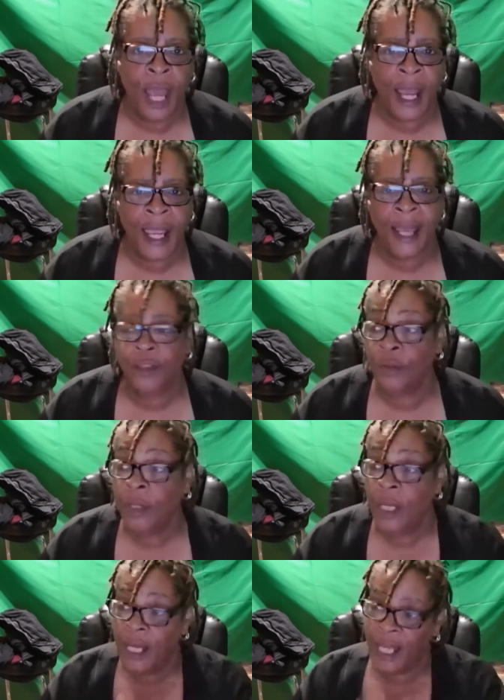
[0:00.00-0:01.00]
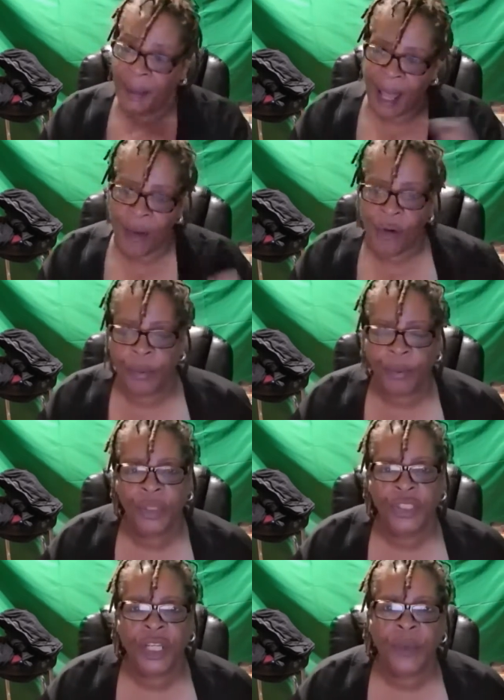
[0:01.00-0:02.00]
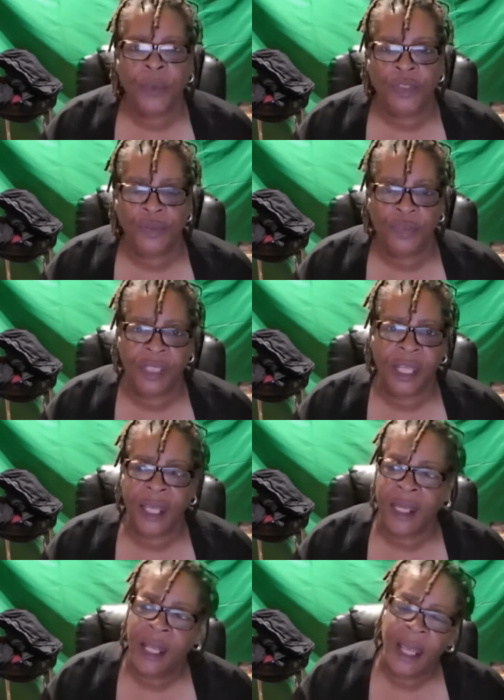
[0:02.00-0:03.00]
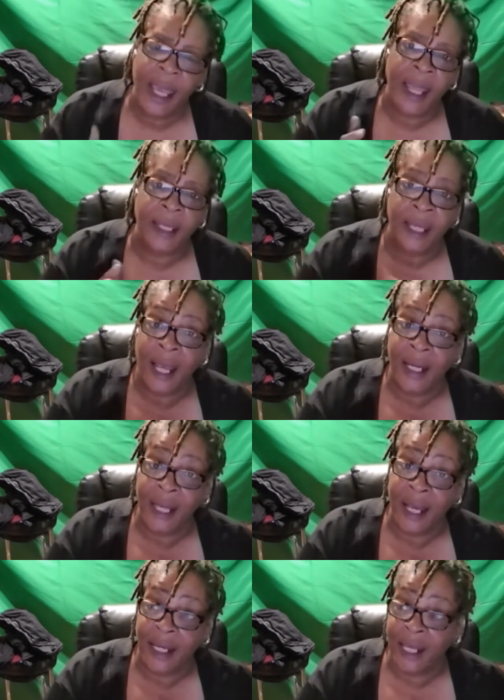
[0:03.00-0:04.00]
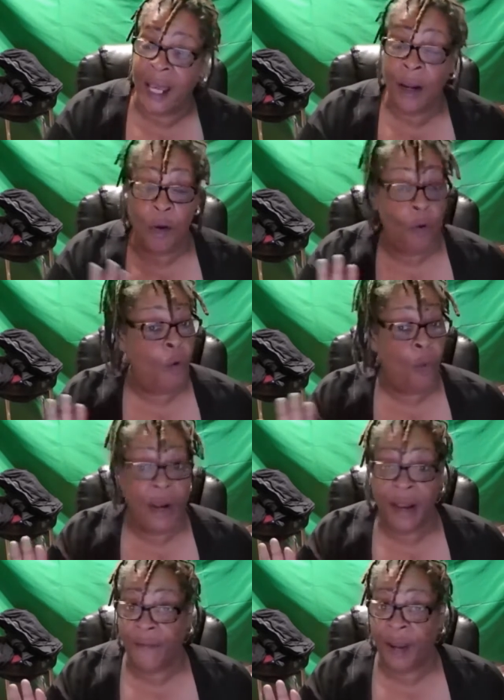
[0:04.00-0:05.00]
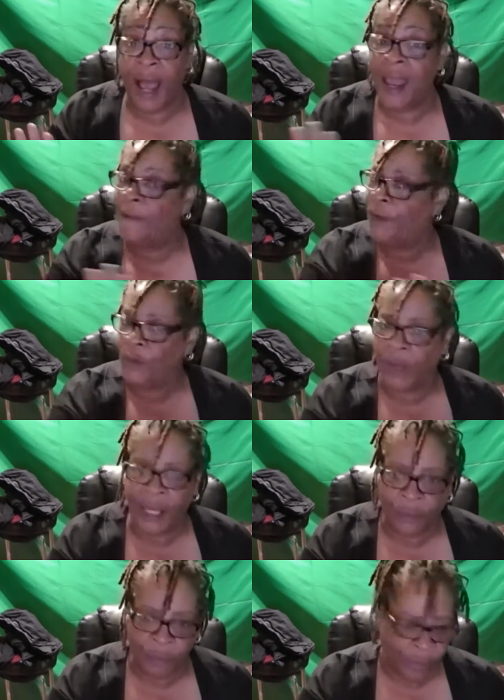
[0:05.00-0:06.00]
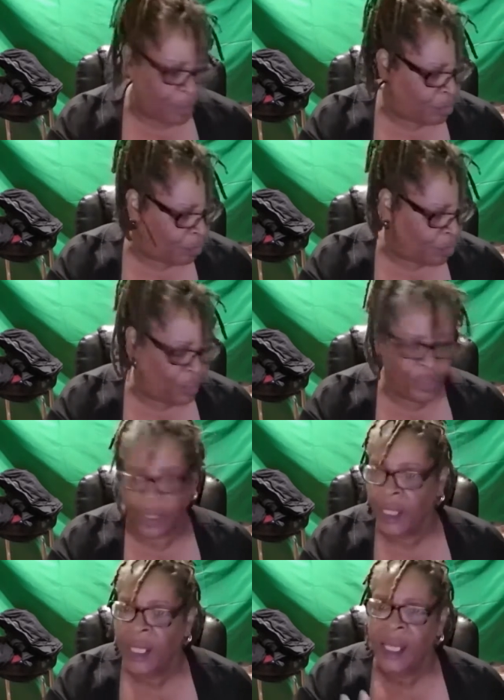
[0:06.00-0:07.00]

I got you. Hey, but I don't appreciate what you said and yada, yada, yada, or whatever, however you handle the situation.